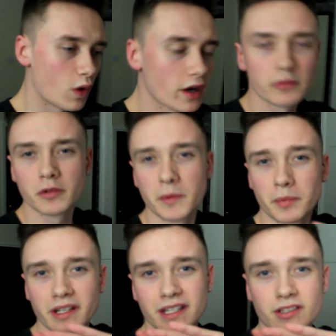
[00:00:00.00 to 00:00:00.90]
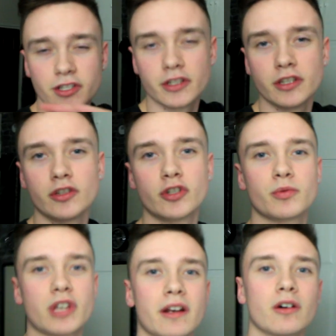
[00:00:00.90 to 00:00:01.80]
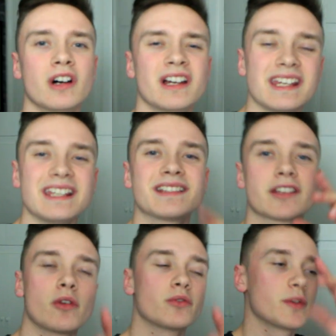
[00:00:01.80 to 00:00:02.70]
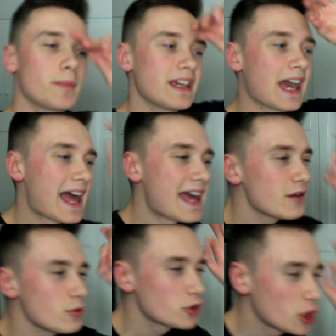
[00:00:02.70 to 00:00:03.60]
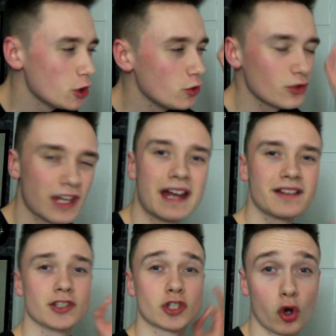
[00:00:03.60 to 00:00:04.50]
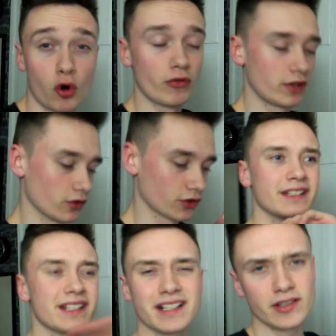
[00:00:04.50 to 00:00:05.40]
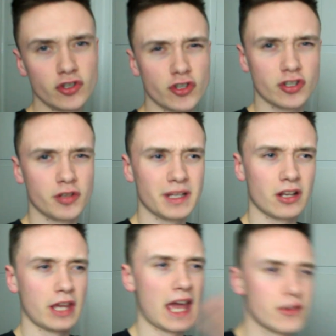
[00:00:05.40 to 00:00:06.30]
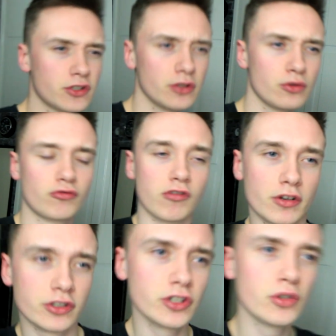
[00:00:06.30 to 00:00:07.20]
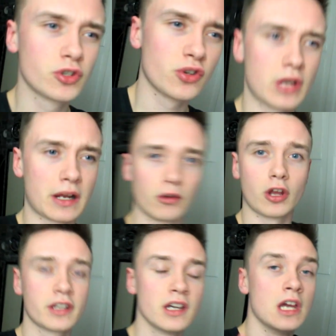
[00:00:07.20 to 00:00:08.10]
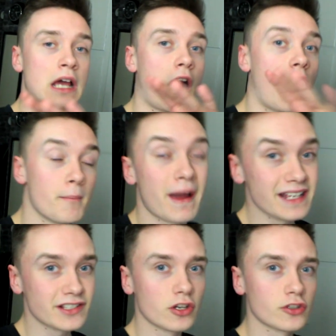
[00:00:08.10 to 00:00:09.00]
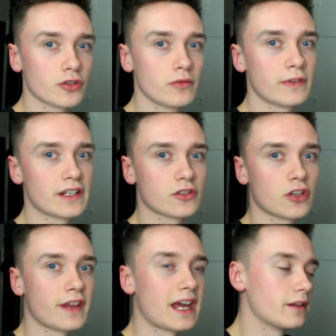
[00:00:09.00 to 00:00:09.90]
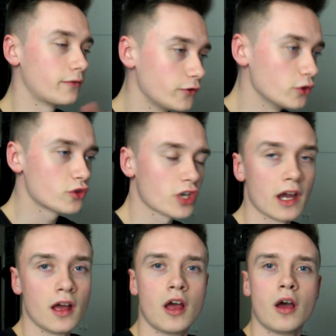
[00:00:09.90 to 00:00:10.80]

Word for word: what I'm going to be bringing to the YouTube channel is going to be how-tos and tutorials. This isn't just going to be like a how-to grow YouTube channel. Like, I may start doing videos like that in the future,